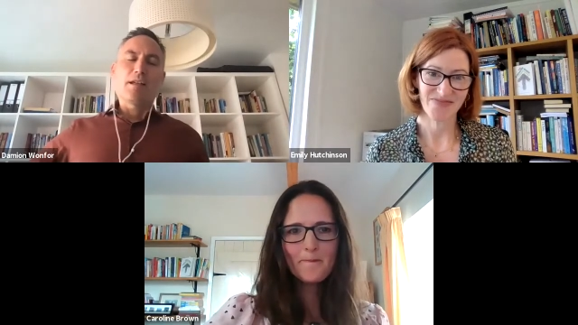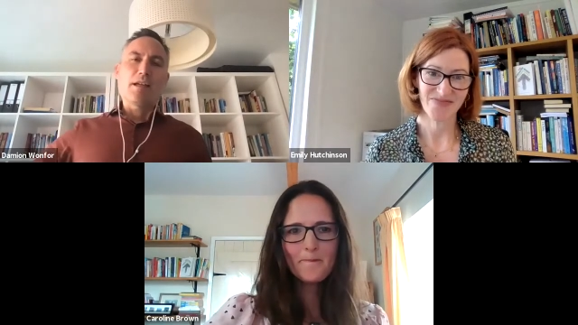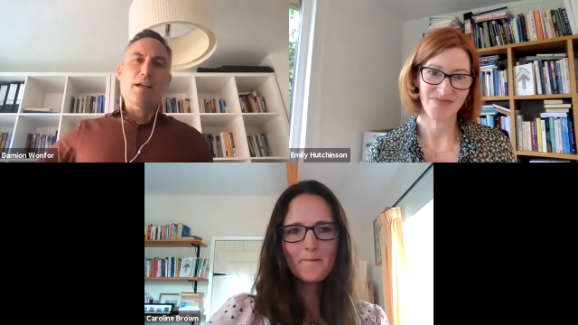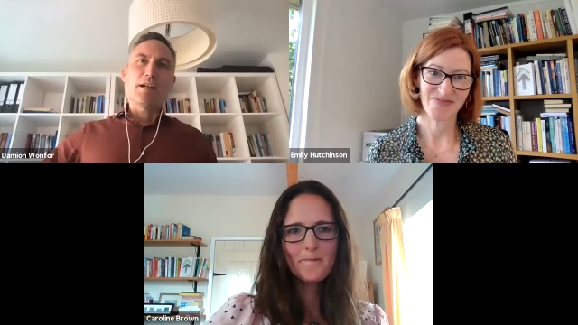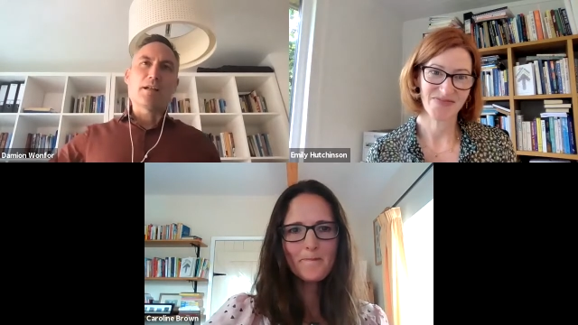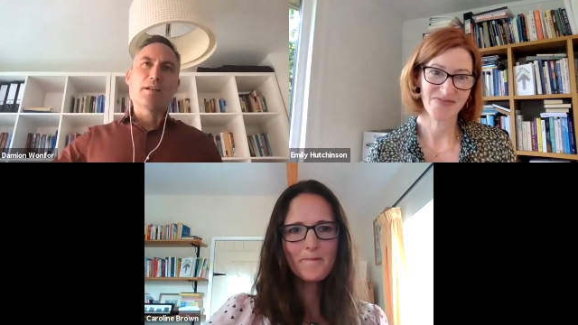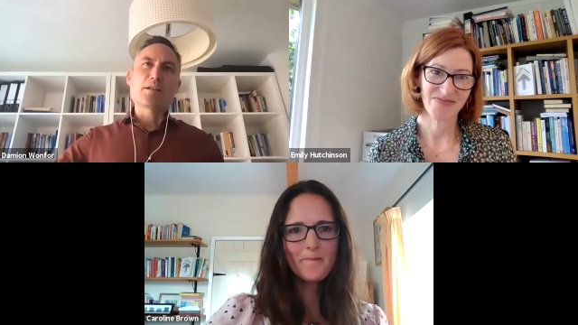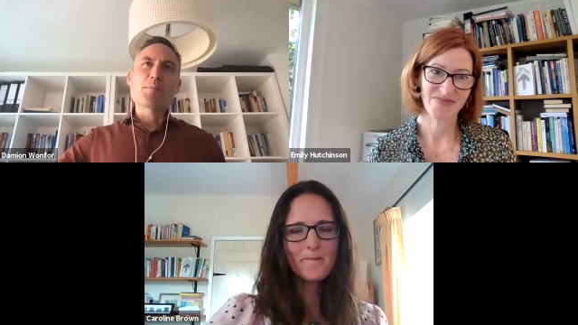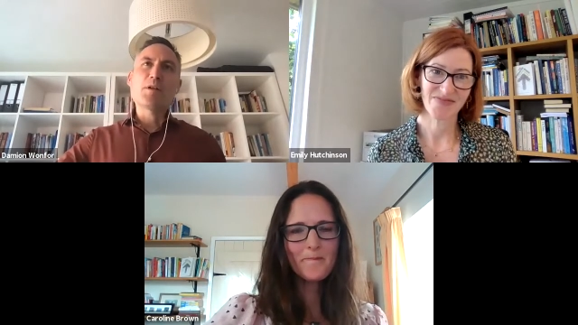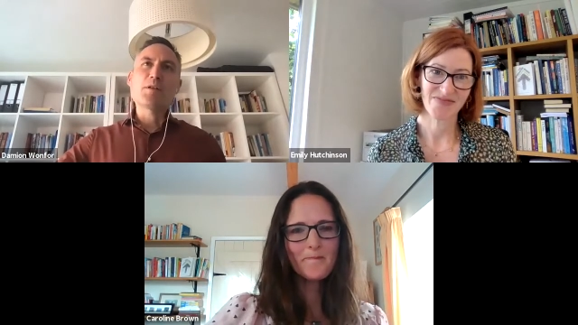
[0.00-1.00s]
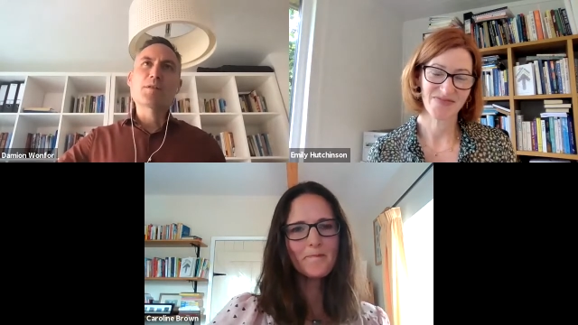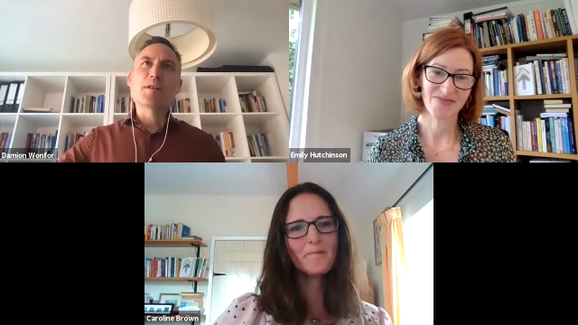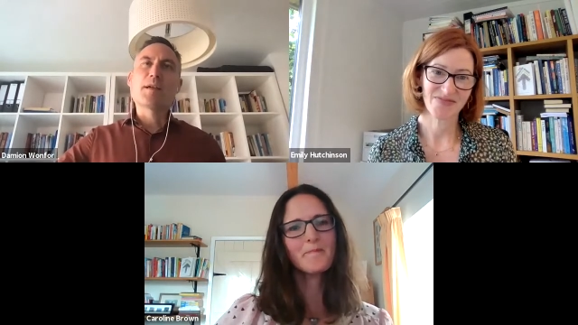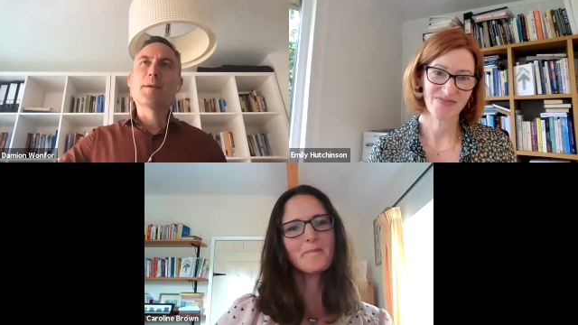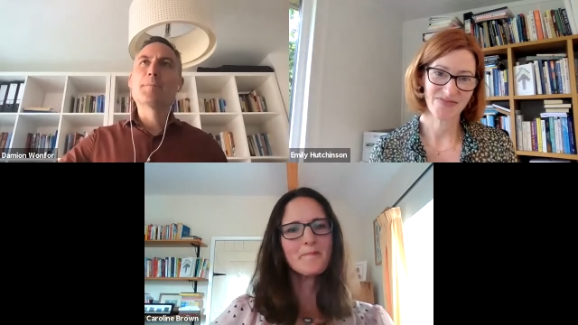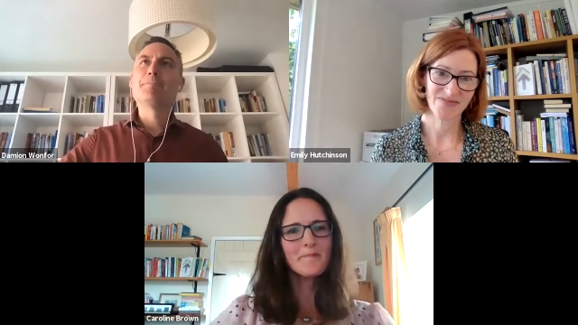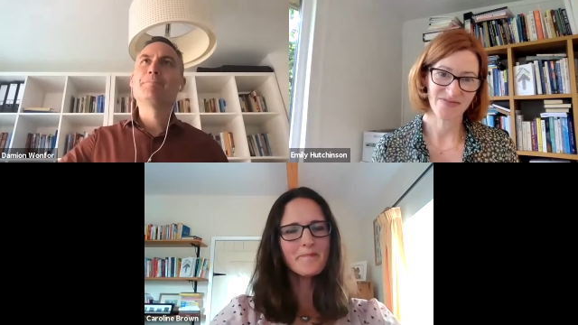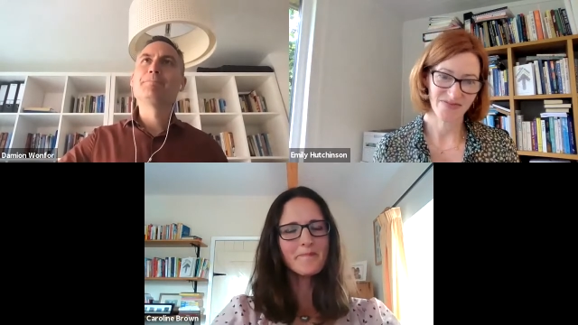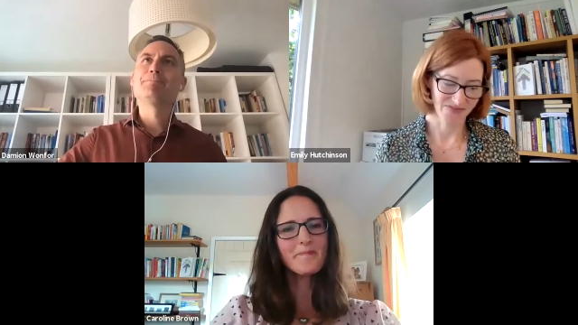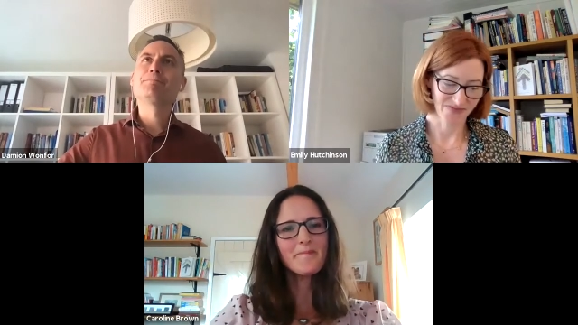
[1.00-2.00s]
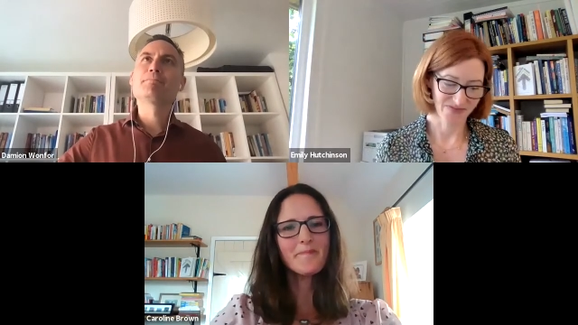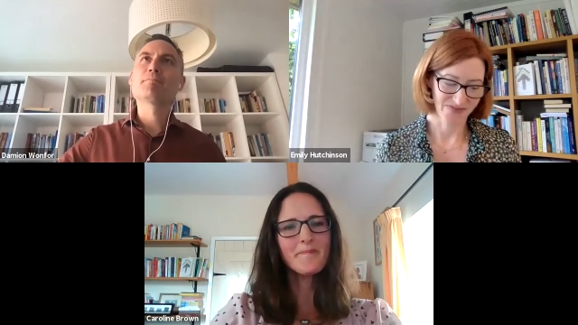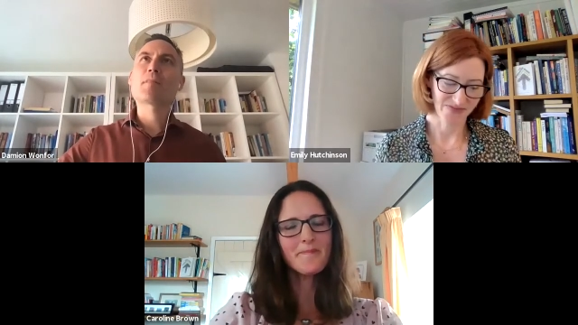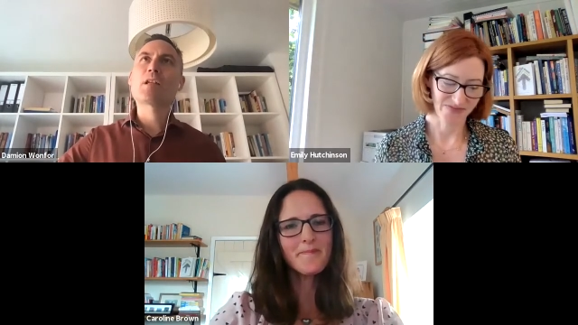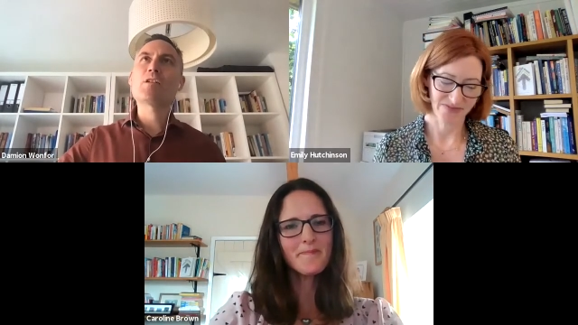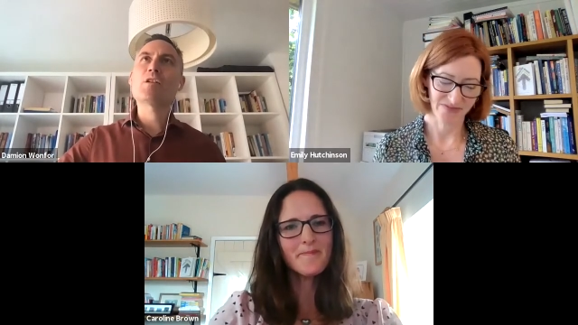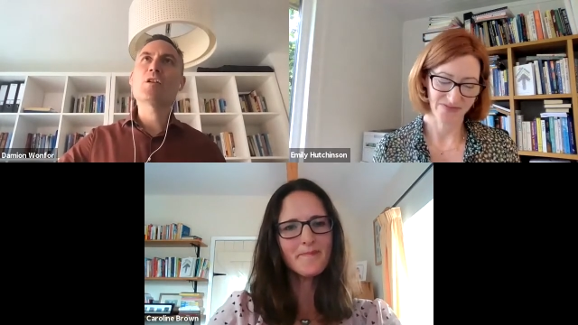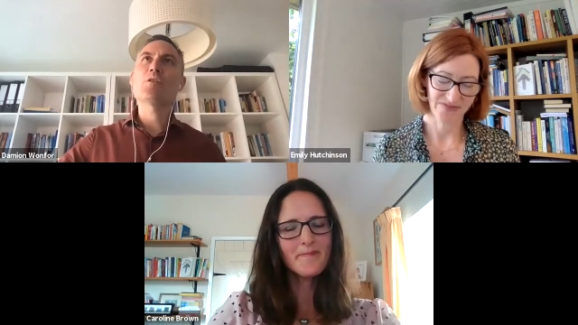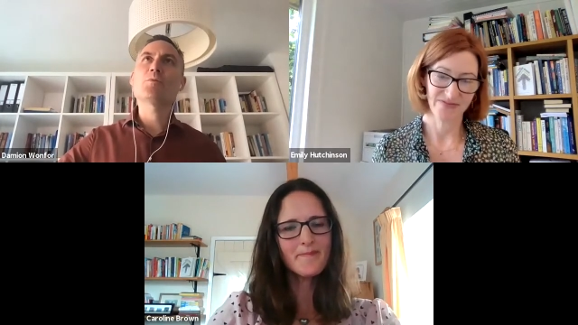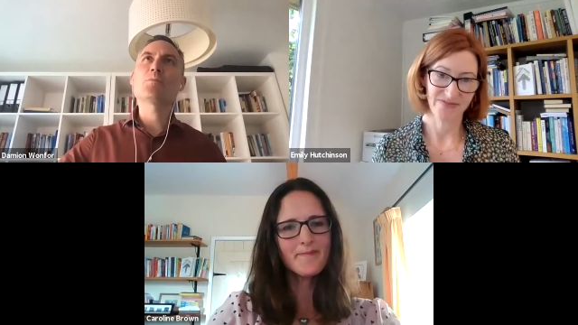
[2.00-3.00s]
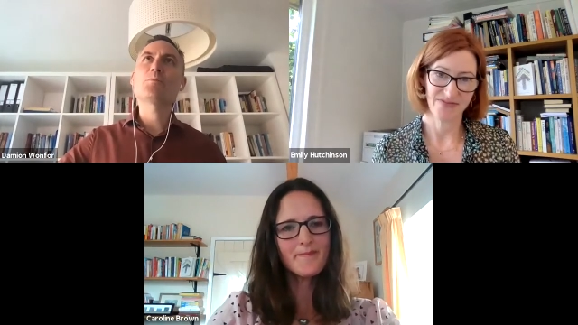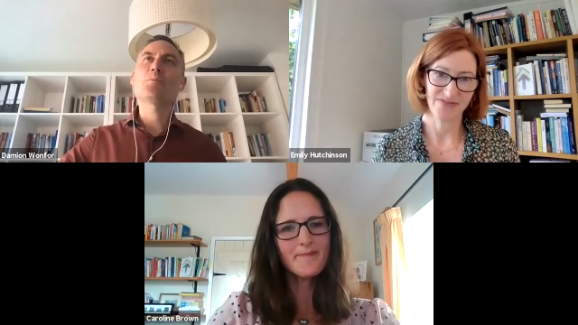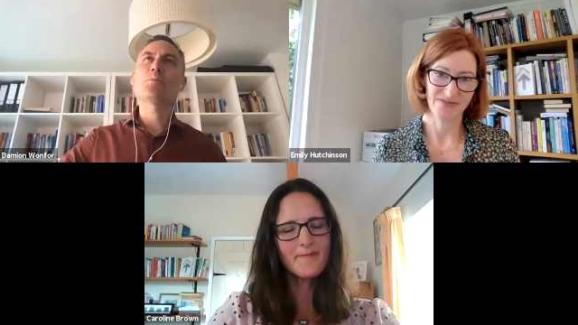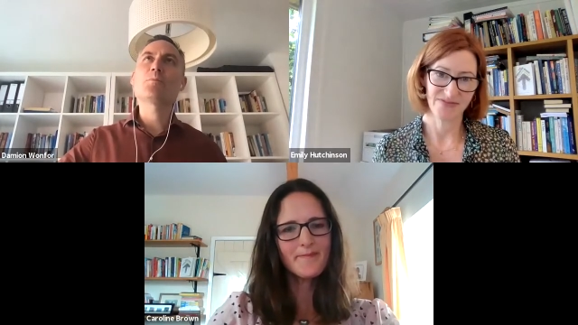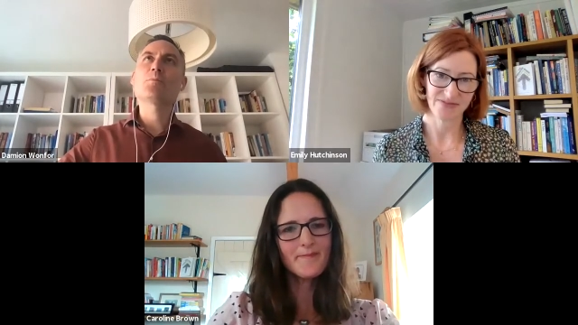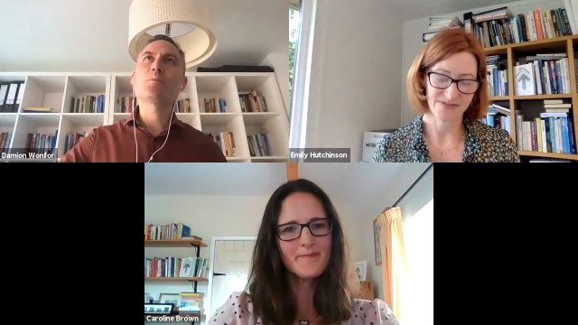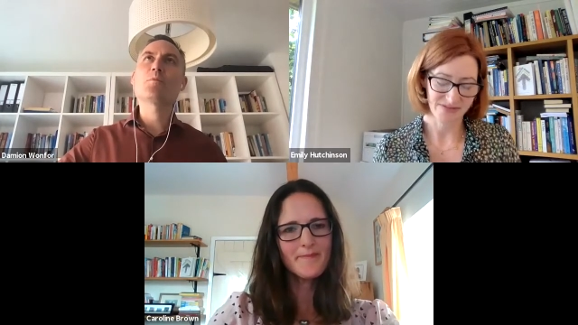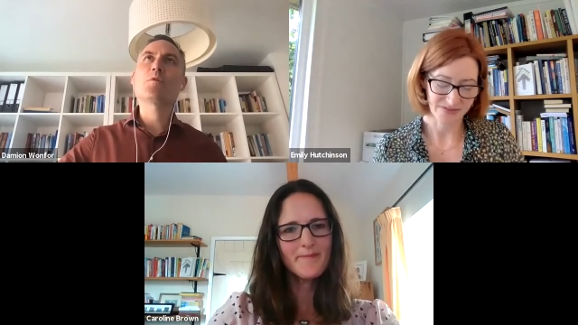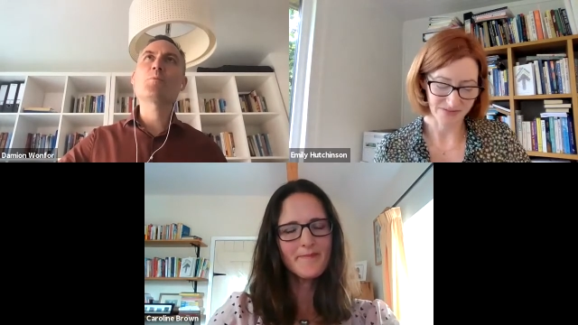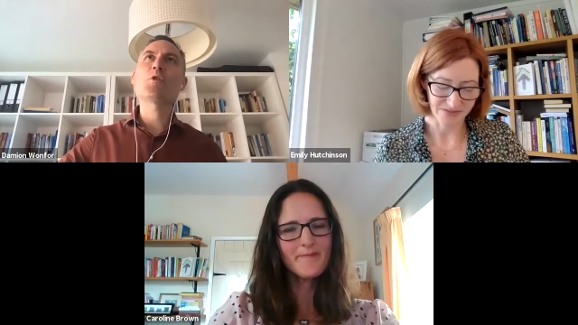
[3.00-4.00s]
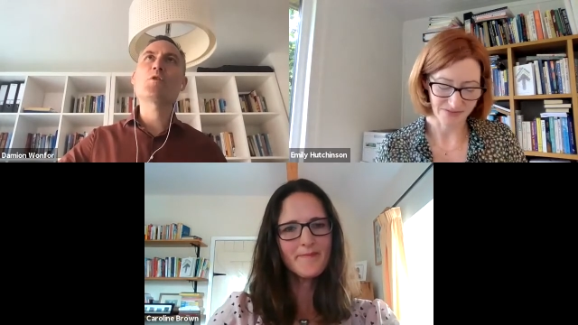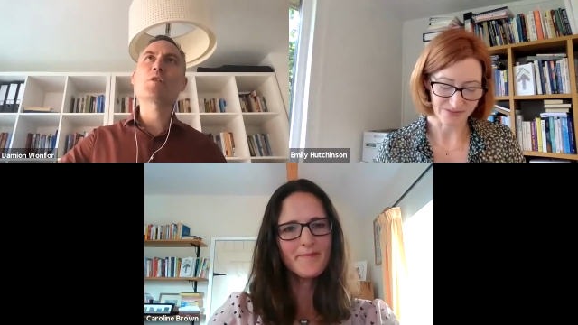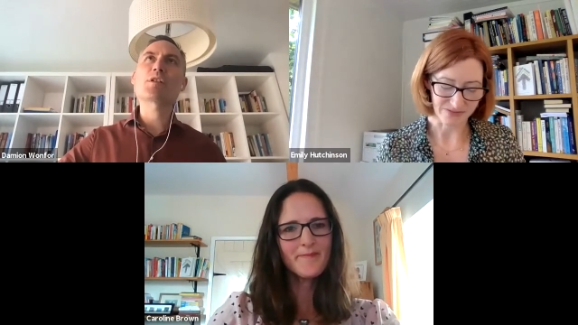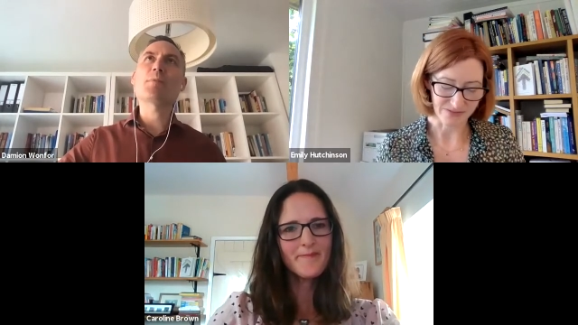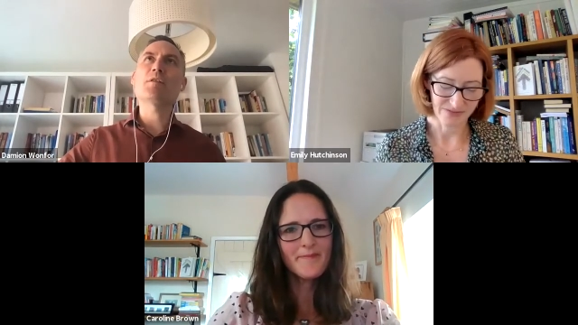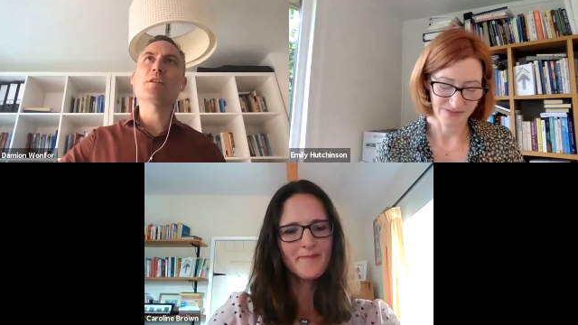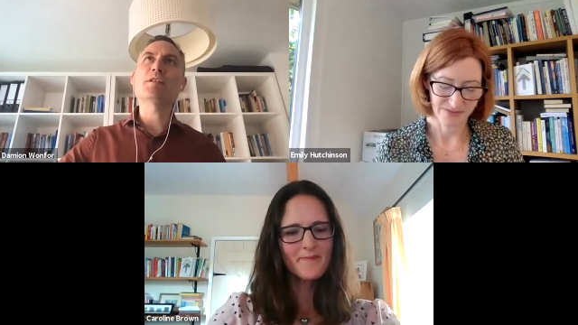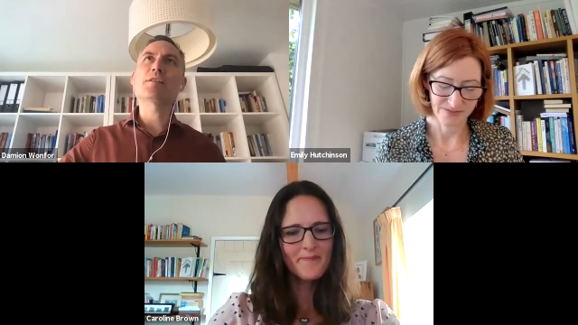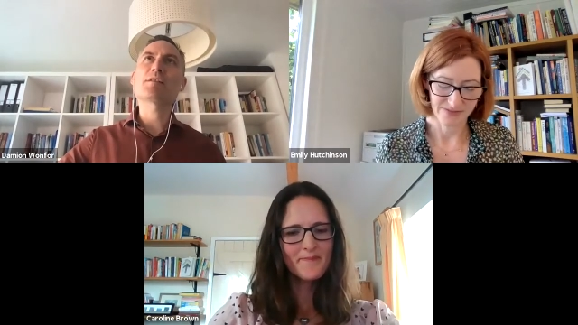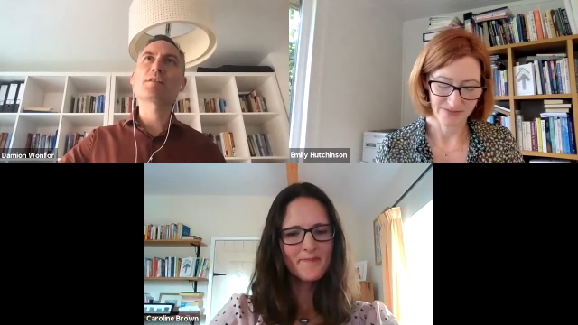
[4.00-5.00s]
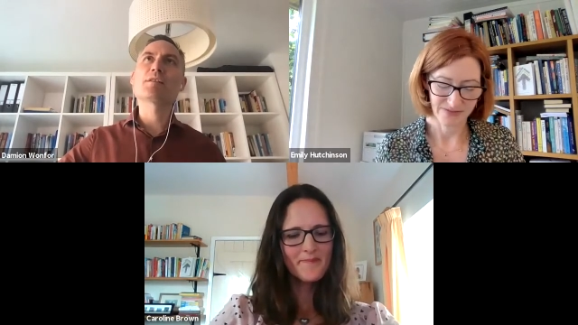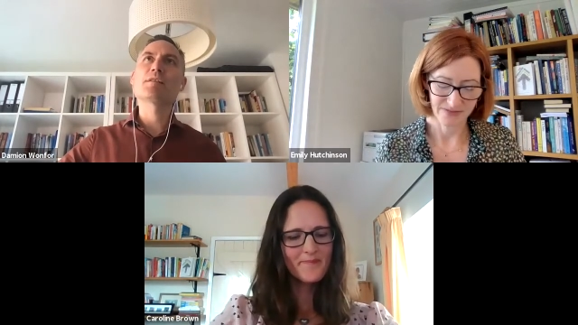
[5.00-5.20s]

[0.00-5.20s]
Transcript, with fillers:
Speaker 1: Yeah, and I suppose, you know, from your experience,